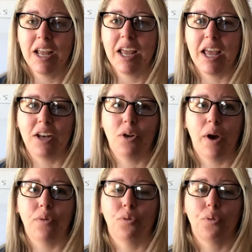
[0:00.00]
and go
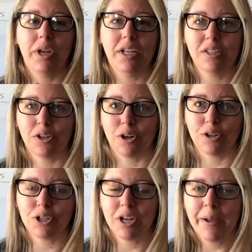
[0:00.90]
out and
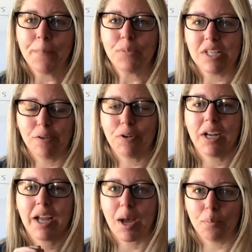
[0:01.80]
research different
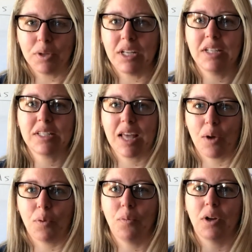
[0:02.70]
companies that
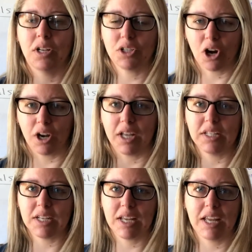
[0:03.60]
we want to target
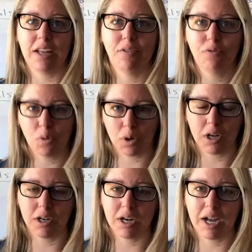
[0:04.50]
to hit
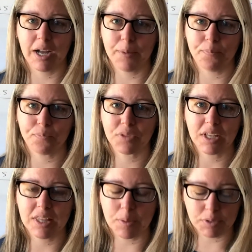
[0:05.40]
for
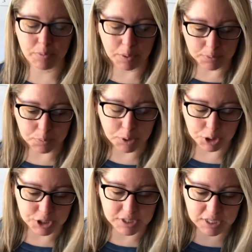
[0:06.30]
them to be able to
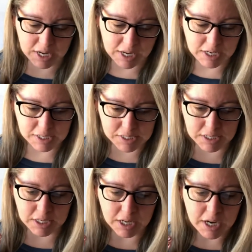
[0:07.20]
purchase an
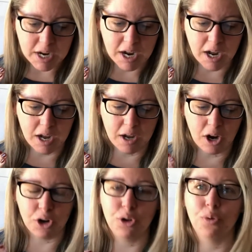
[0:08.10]
AED?
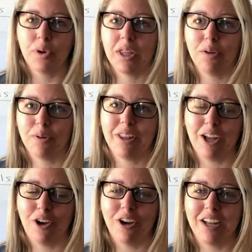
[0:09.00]
Are you really, really
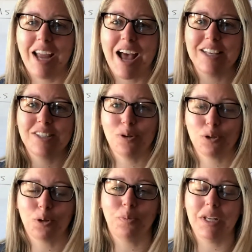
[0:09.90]
good at
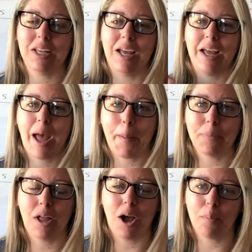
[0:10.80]
social media, at
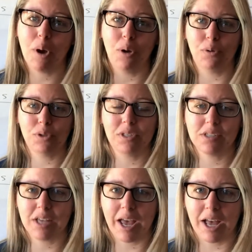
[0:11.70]
blog
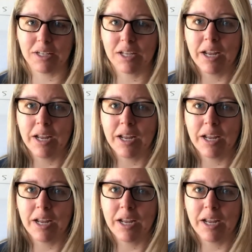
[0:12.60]
posts, at